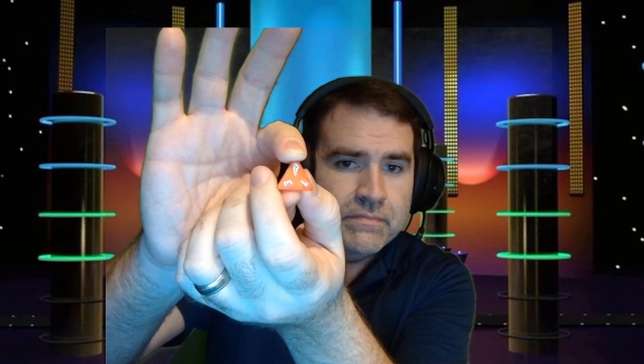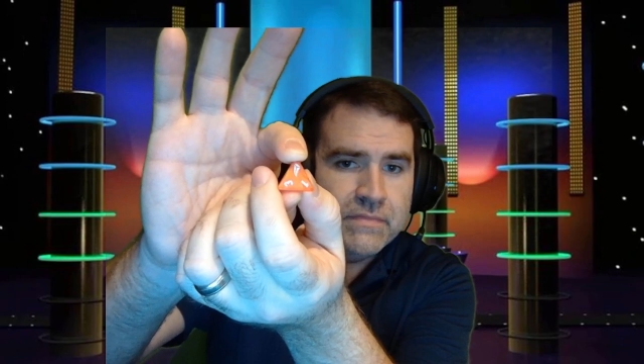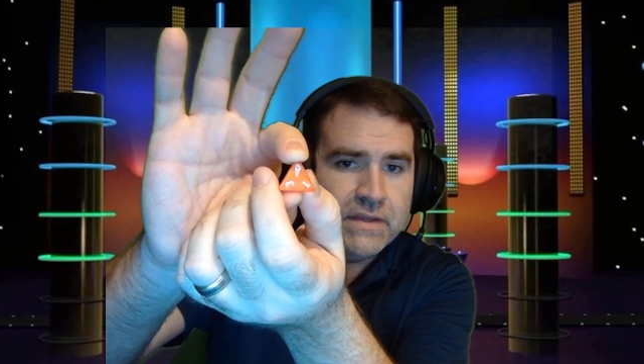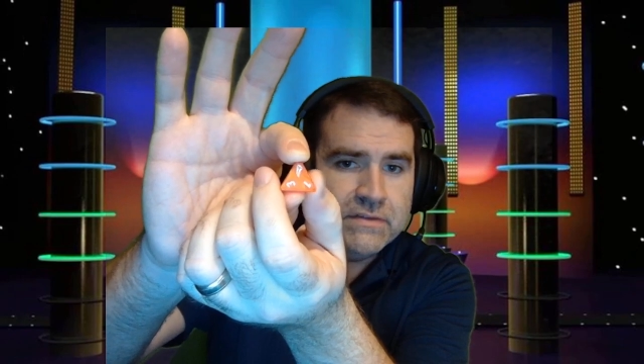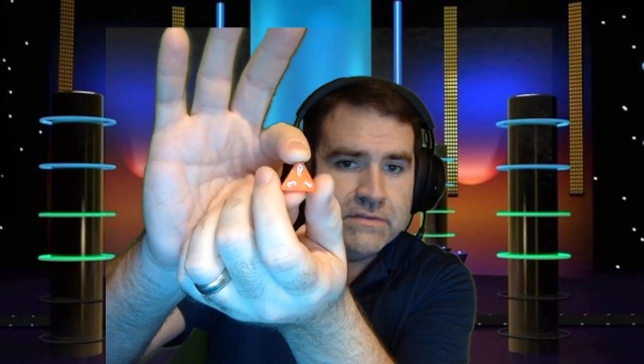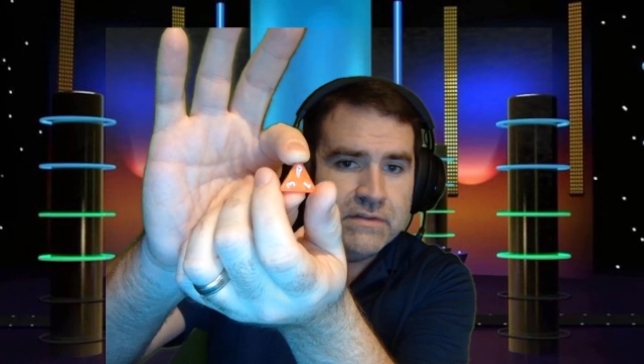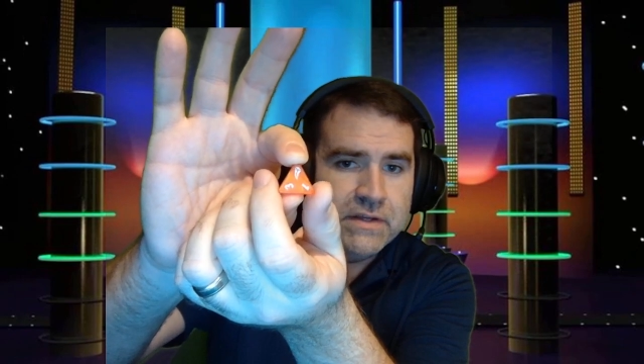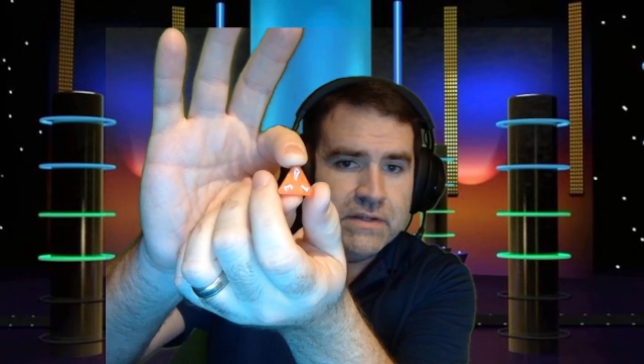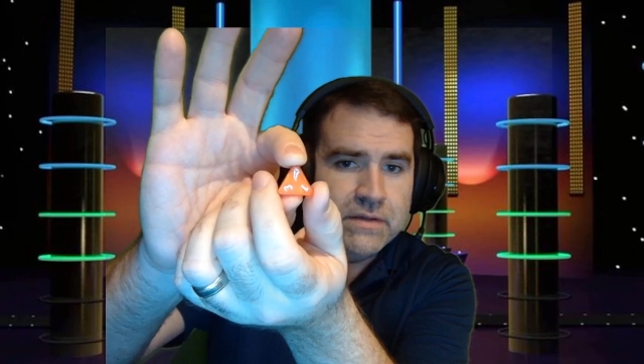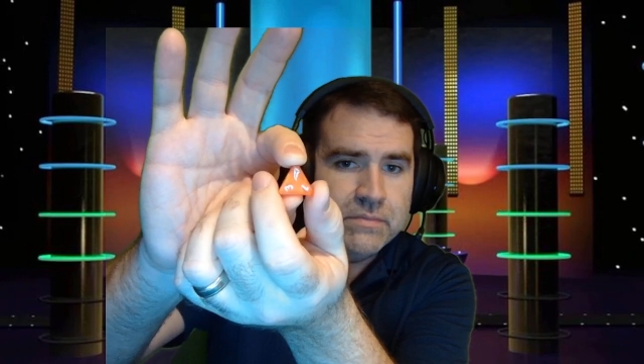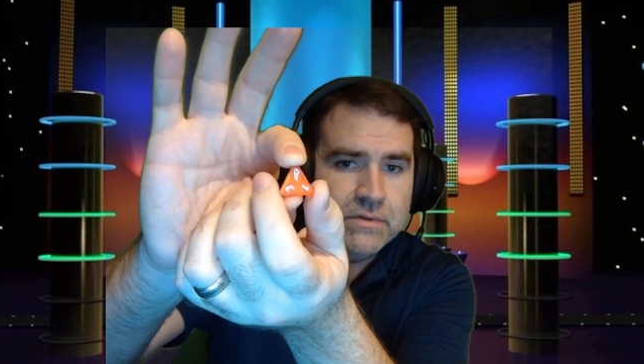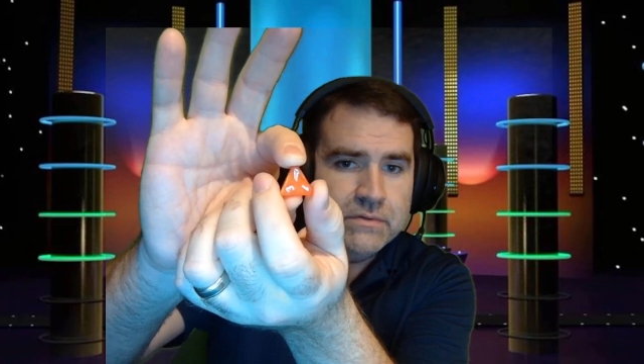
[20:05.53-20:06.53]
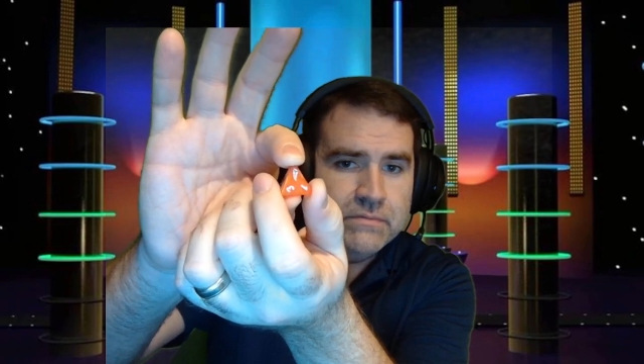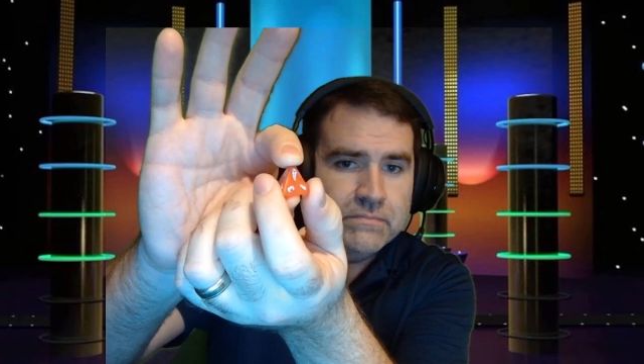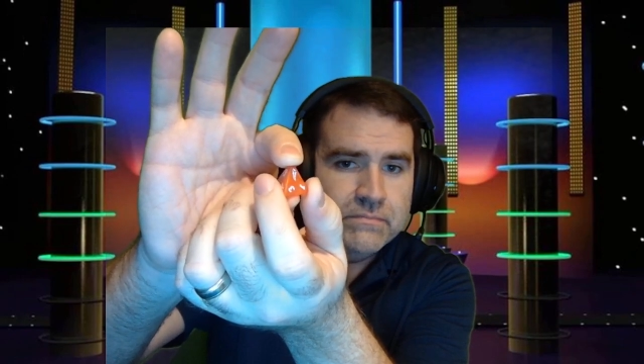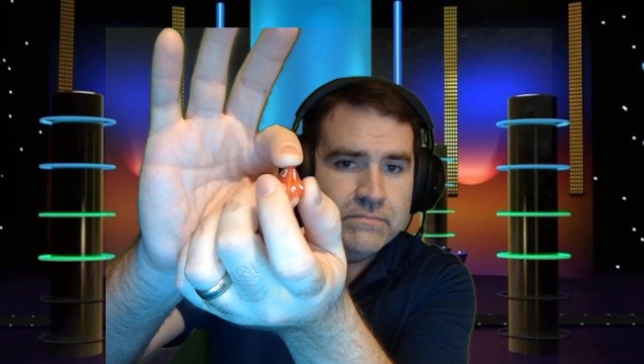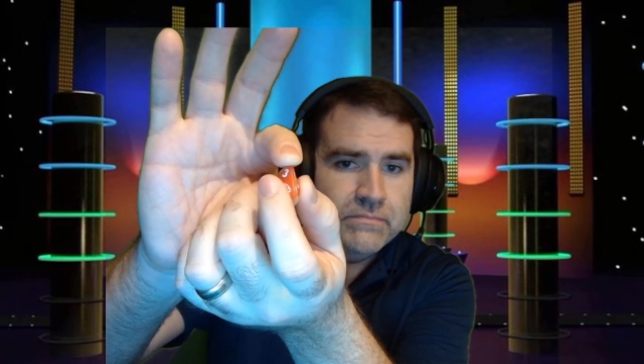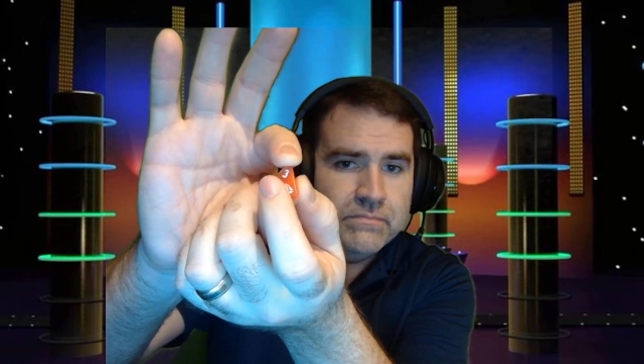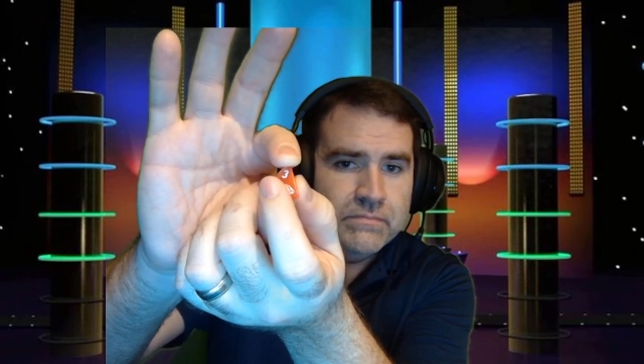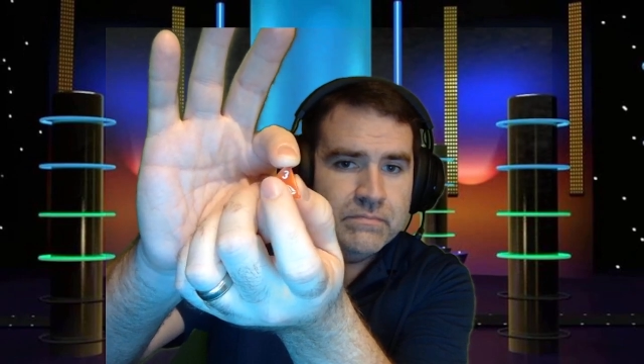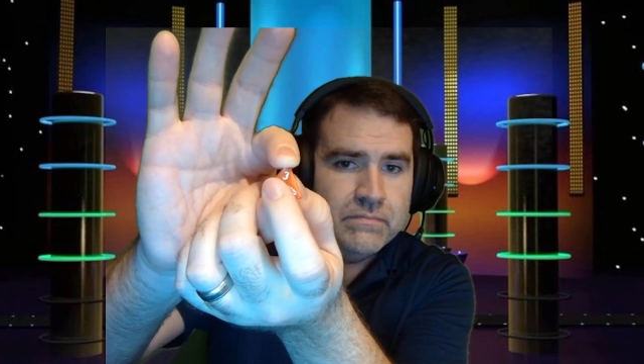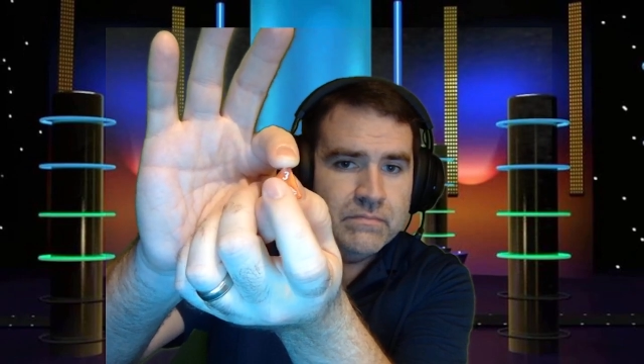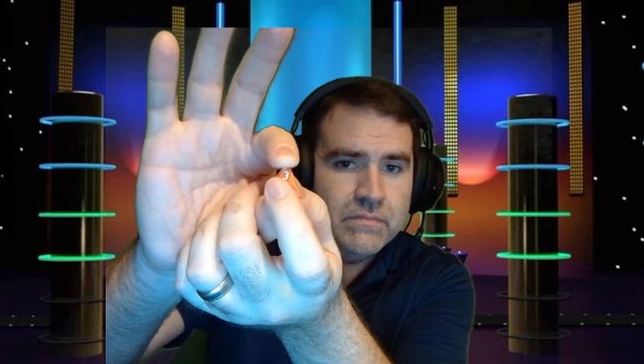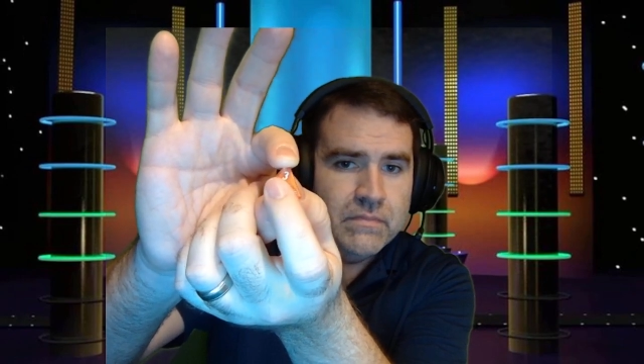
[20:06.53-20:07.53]
That's a lightning bolt.
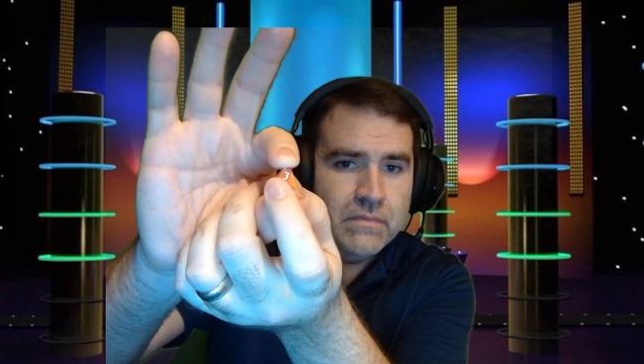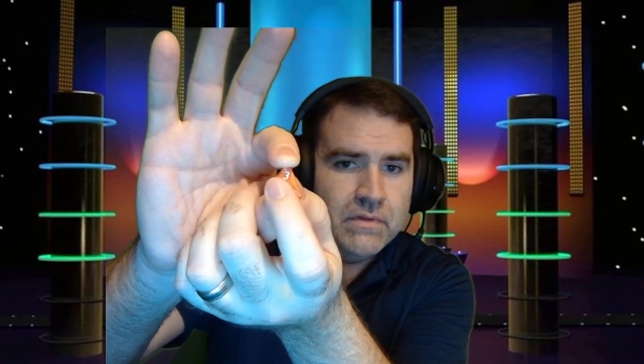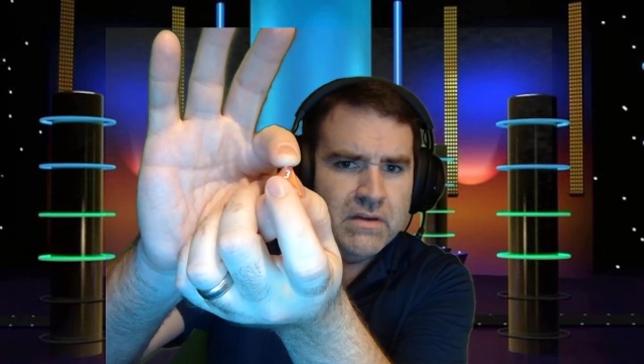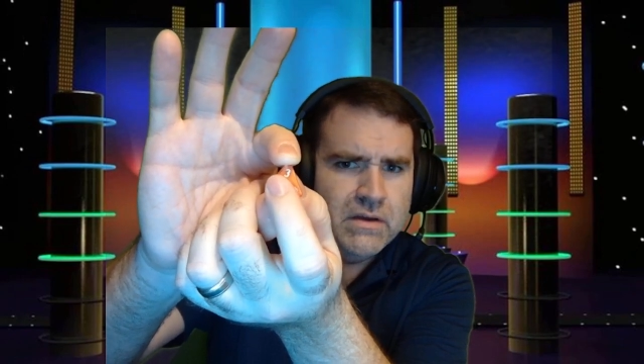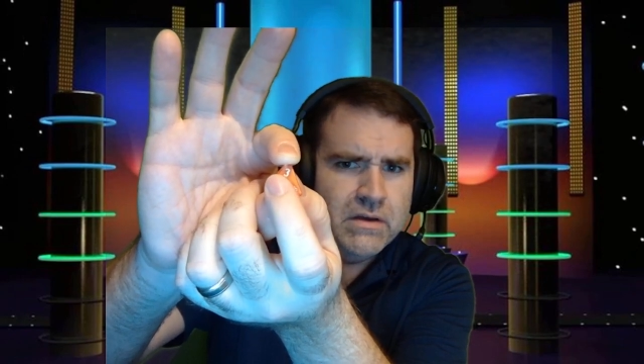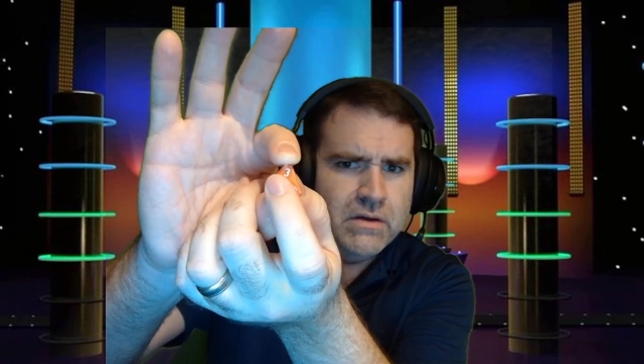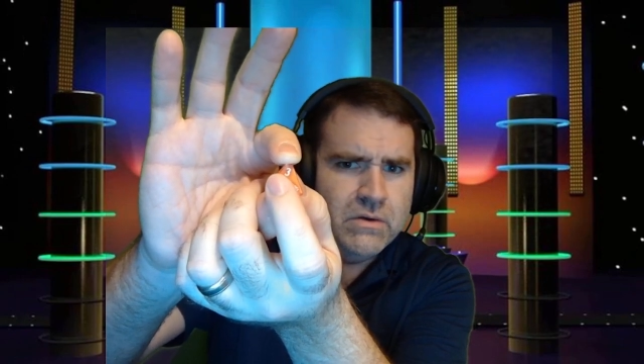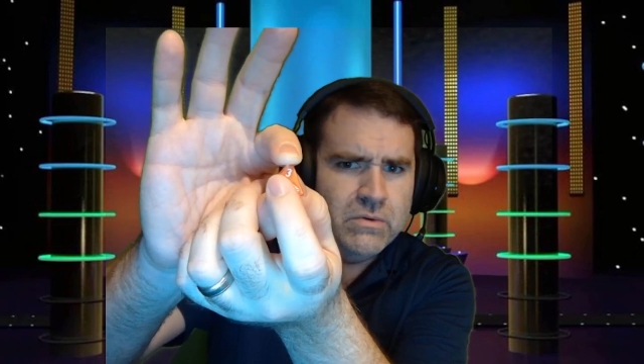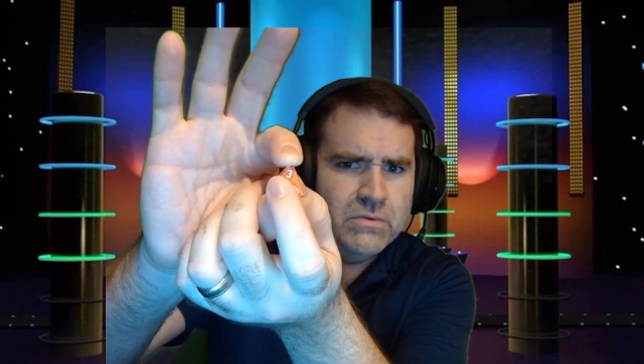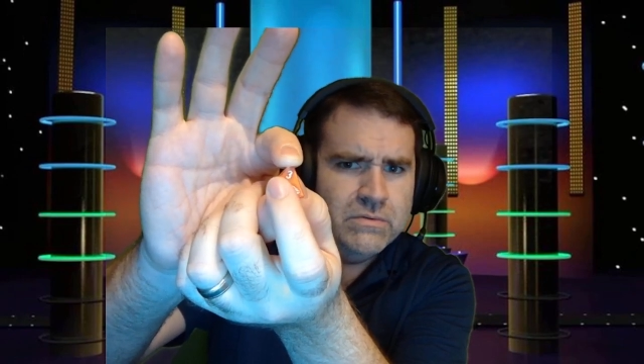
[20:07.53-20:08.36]
Uh-oh.